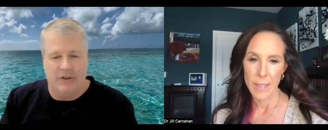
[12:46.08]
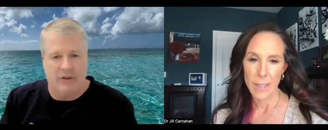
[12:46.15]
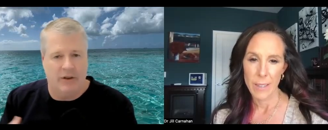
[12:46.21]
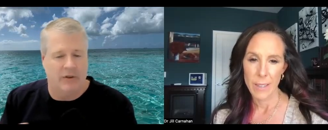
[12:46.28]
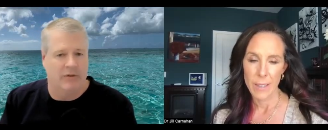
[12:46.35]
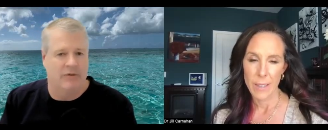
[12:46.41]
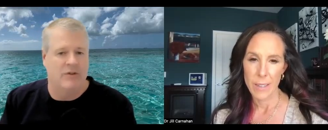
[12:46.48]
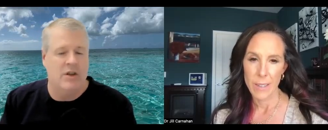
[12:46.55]
Speaker 1: sort
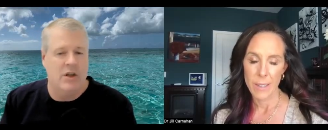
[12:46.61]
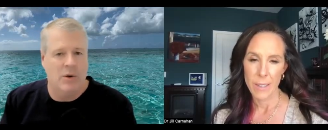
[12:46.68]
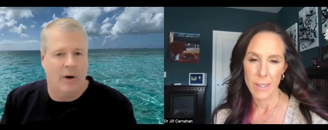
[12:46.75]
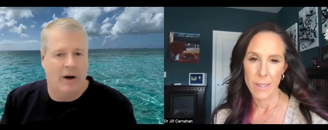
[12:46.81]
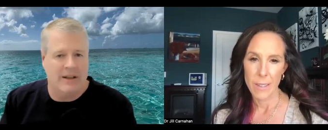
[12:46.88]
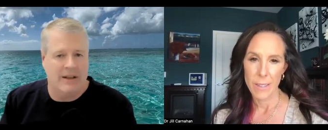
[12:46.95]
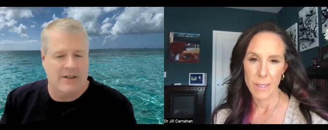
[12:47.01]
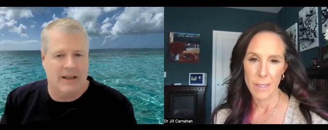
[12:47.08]
of new
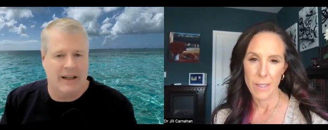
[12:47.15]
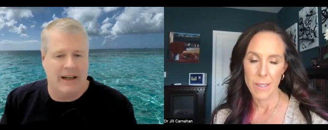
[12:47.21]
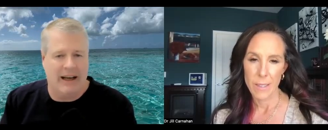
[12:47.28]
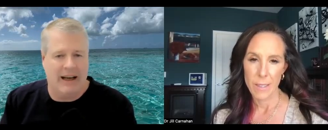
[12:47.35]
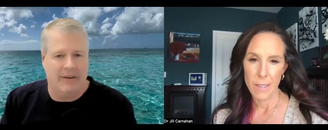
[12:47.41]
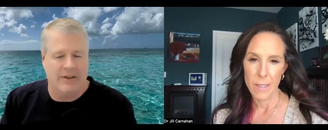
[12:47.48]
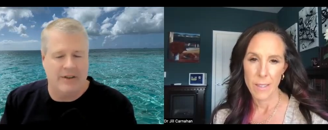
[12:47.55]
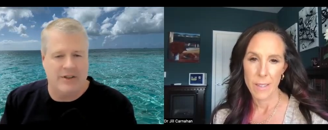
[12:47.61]
onset
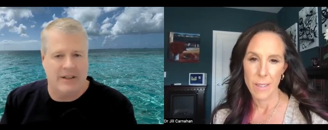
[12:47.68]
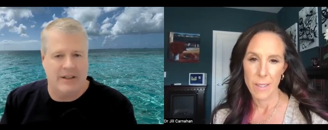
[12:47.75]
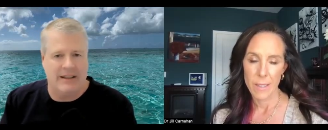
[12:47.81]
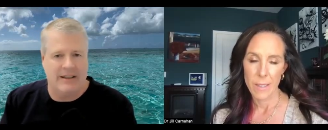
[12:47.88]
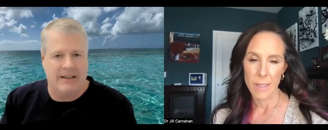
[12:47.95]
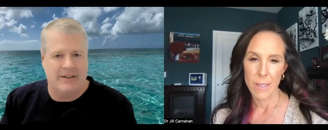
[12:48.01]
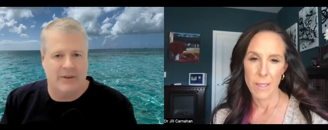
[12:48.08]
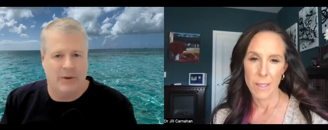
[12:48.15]

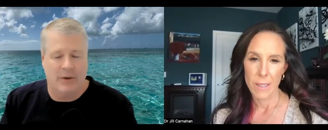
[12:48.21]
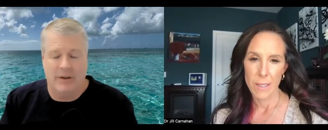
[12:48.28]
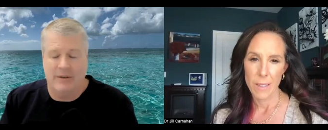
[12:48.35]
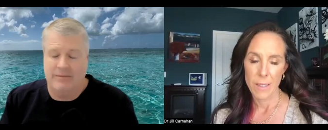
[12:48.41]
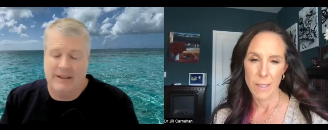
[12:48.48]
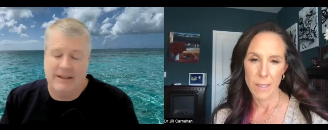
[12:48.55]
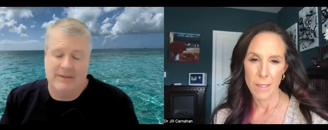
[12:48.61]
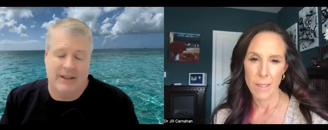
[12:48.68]
allergies or
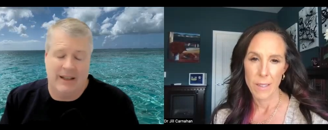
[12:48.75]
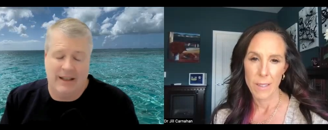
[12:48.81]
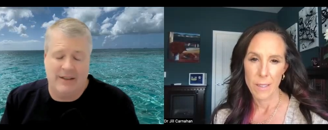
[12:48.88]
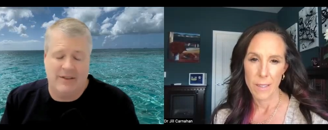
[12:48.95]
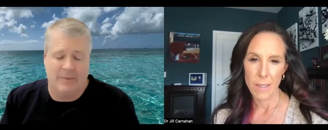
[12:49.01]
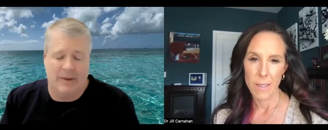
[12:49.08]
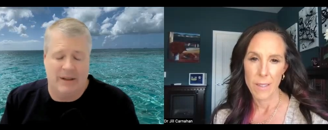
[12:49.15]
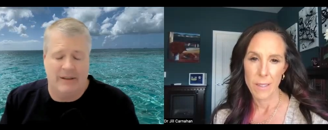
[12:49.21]
even
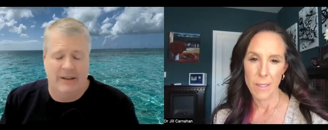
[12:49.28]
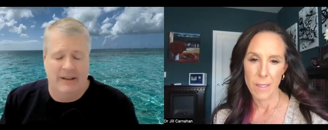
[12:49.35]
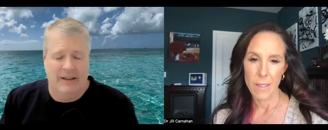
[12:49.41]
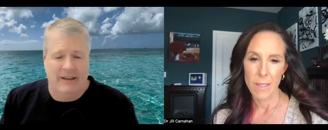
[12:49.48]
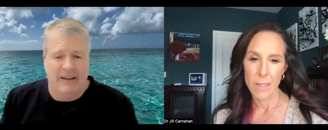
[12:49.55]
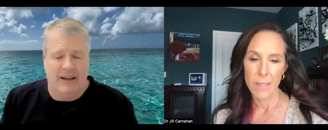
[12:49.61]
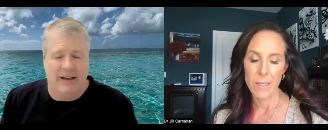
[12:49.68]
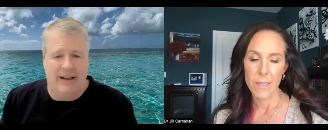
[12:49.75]
asthma,
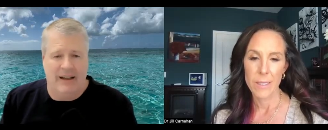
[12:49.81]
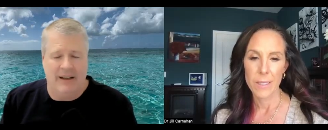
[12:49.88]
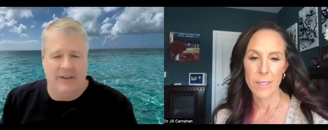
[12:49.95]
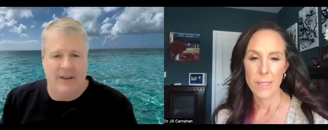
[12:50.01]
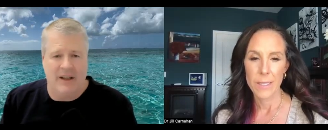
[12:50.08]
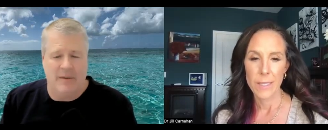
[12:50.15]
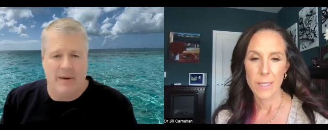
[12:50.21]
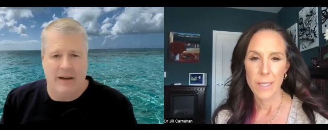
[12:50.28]
uh, I
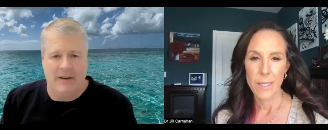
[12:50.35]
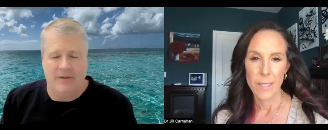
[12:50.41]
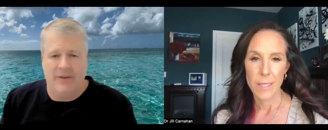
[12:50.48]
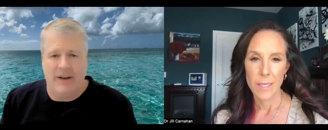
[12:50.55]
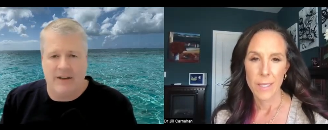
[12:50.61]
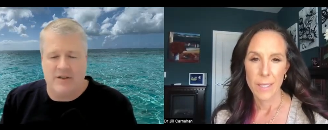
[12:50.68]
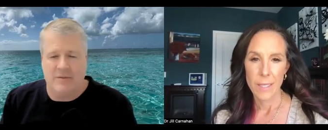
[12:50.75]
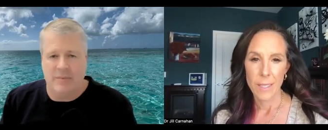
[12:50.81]
think about
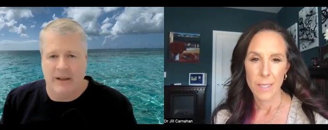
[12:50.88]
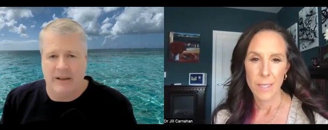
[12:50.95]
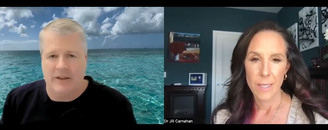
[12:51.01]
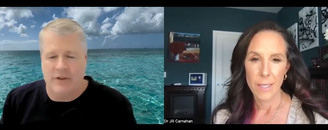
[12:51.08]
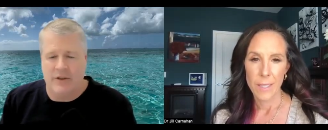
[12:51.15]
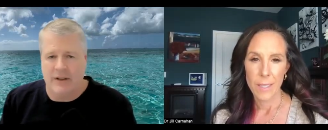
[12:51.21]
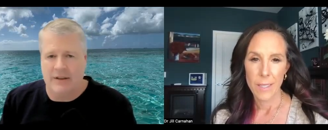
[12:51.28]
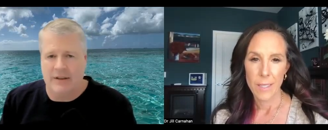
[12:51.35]
infection being a
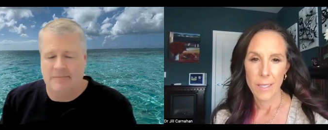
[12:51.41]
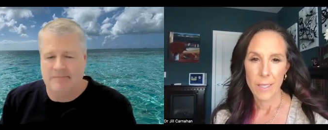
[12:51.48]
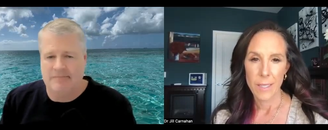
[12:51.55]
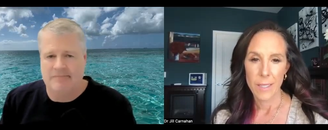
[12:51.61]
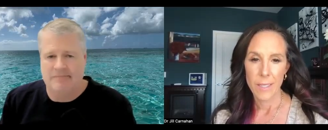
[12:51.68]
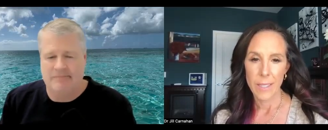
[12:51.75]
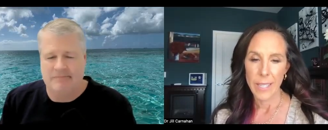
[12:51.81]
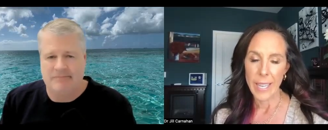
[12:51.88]
trigger.
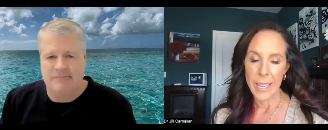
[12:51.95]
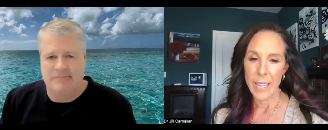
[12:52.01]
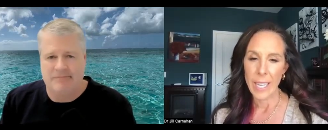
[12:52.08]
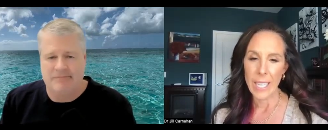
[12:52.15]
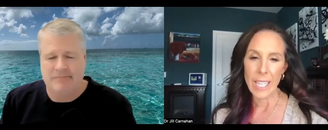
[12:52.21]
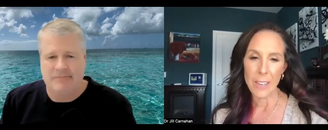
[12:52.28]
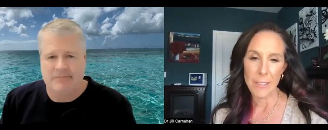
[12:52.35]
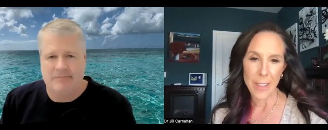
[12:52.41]
Speaker 2: Yeah,
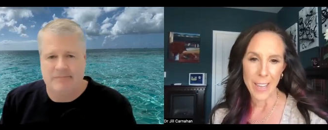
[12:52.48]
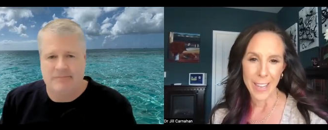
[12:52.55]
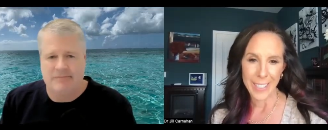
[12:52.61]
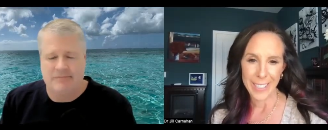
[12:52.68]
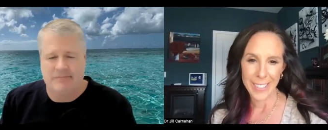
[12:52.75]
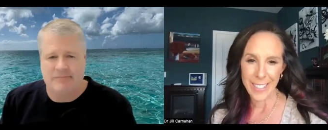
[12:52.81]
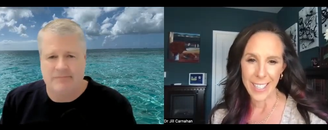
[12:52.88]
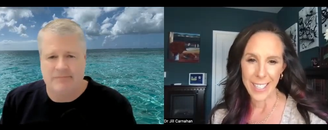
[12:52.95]
I love that
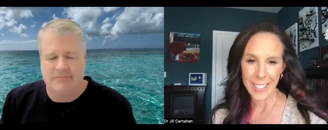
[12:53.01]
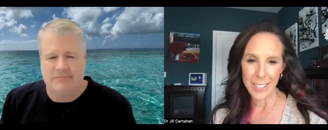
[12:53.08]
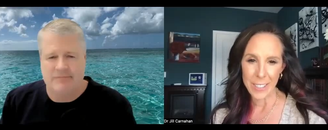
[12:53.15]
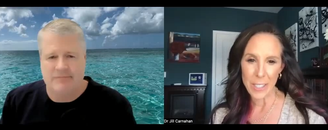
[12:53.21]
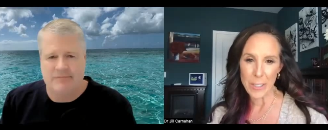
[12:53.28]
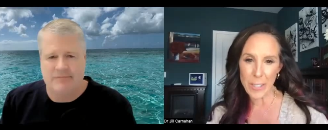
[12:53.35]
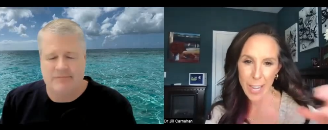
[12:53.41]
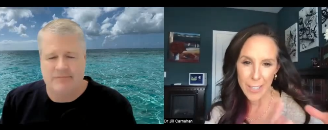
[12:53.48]
because I
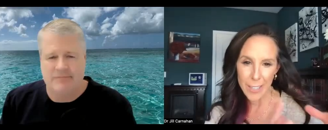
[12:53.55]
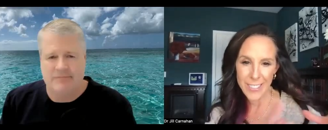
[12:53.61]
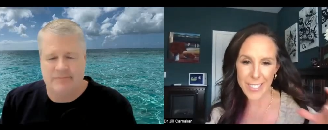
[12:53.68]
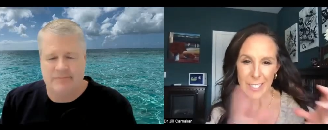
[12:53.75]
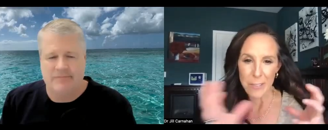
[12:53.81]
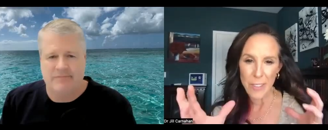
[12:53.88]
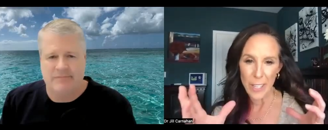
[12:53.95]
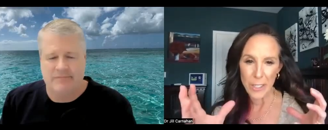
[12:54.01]
the
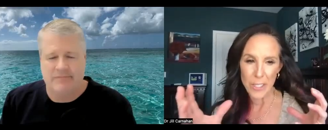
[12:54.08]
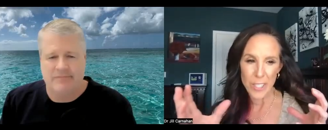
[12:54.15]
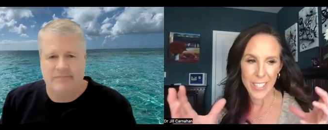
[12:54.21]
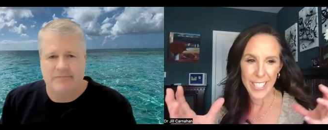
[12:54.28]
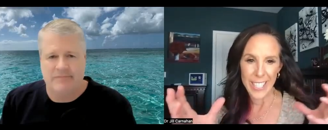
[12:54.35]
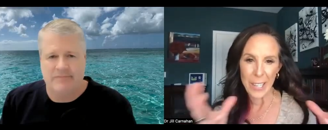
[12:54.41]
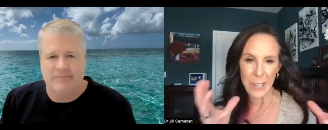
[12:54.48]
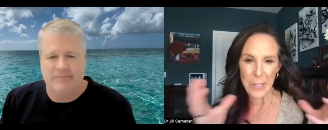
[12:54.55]
toxin
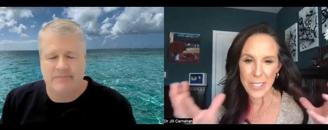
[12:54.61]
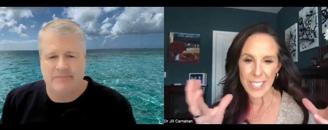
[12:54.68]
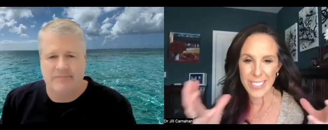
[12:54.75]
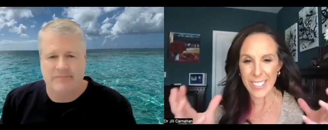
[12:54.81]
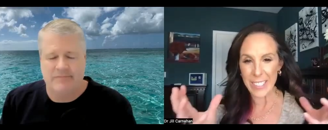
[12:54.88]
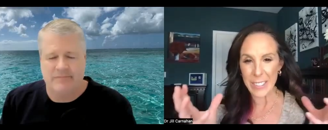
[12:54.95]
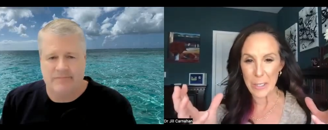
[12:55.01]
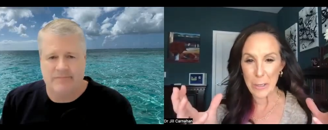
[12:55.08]
infection thing I always
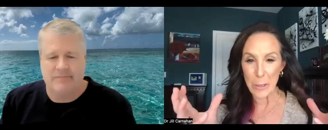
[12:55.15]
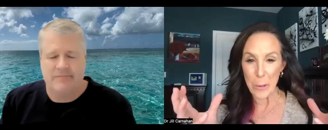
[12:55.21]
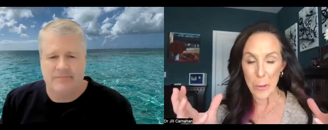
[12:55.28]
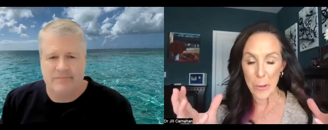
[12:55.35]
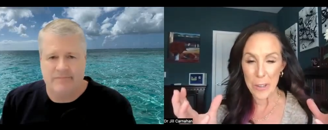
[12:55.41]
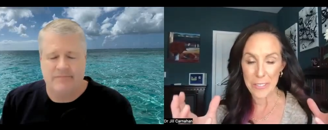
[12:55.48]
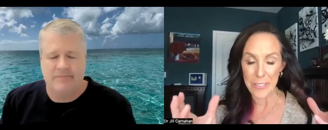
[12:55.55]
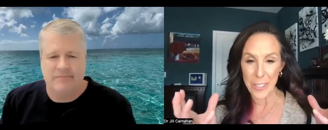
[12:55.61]
think is that's at the
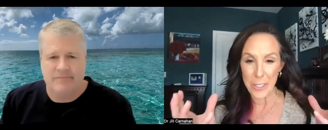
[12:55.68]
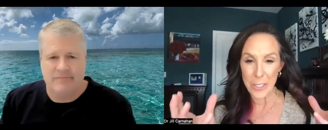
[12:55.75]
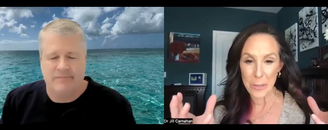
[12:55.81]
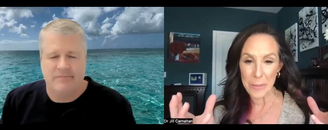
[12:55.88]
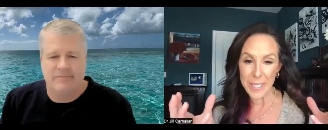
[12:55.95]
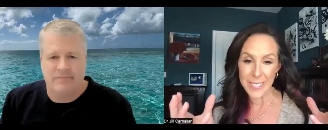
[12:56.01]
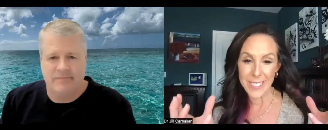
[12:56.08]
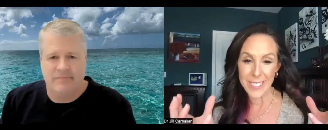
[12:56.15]
core of
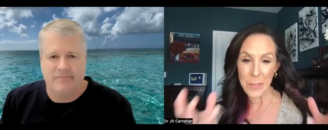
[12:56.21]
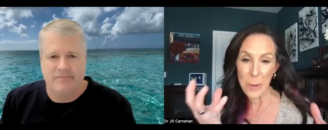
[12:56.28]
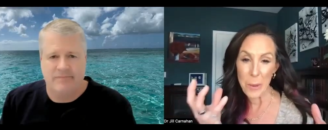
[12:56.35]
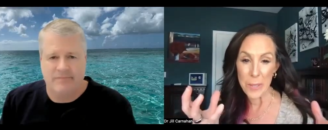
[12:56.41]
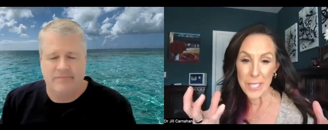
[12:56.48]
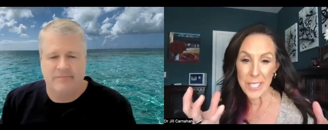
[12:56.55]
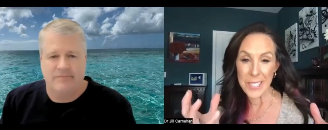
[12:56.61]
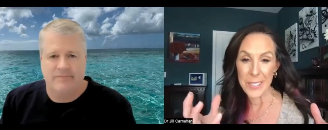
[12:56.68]
functional medicine and
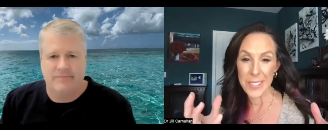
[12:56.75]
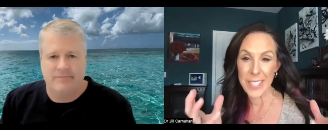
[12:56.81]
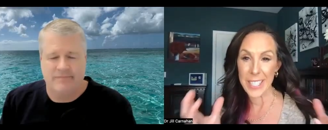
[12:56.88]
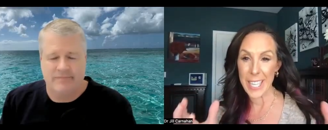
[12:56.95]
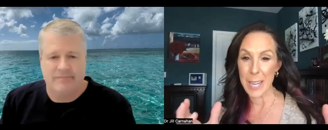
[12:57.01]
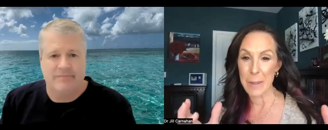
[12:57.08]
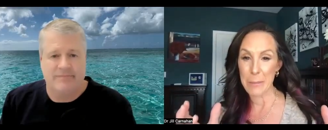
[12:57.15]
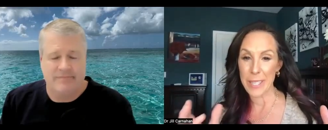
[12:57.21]
what we do with
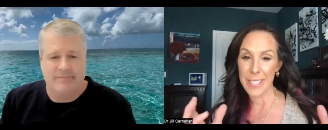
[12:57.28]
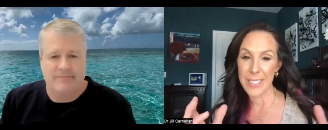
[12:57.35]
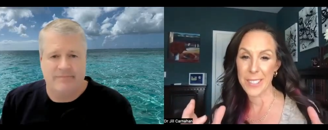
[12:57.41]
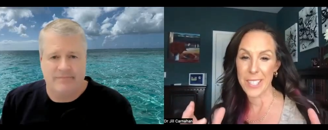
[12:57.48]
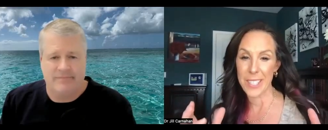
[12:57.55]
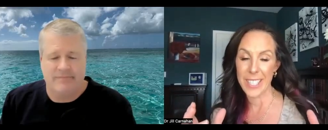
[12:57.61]
the complex